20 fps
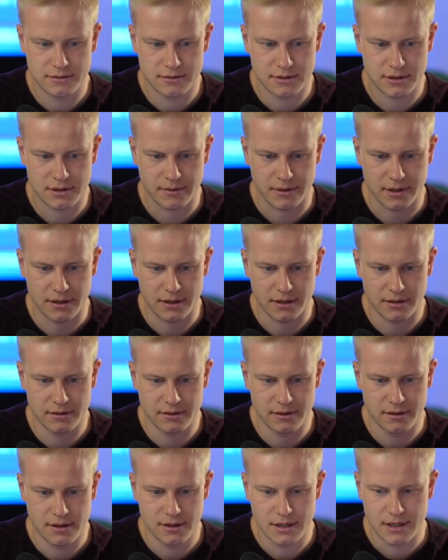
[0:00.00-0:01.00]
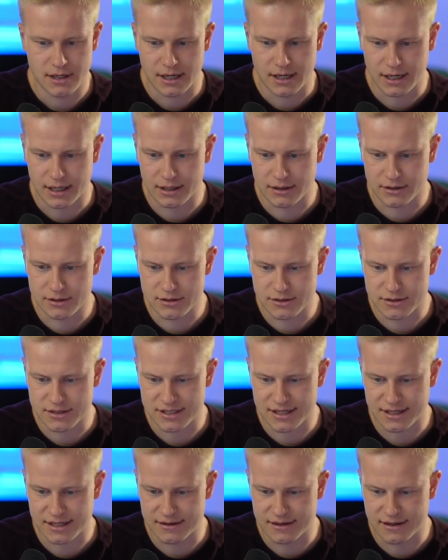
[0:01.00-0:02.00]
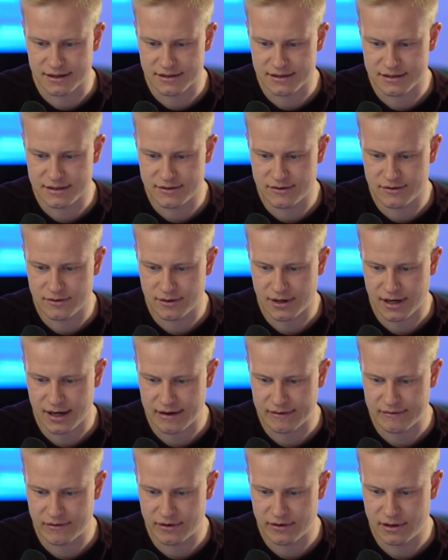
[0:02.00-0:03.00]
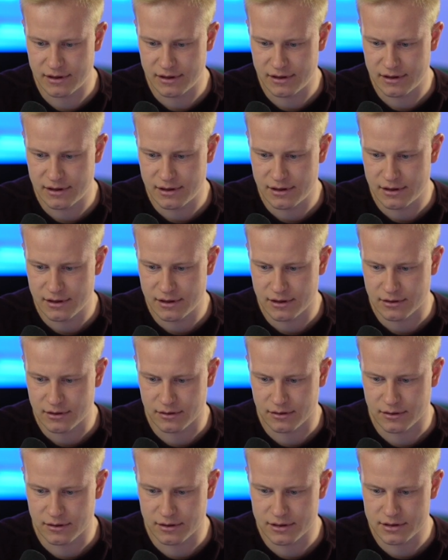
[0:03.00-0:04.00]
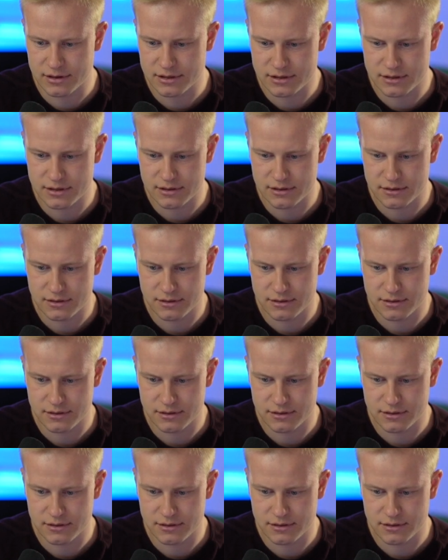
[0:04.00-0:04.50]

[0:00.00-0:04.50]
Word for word: There we go. I can also set this to have corners.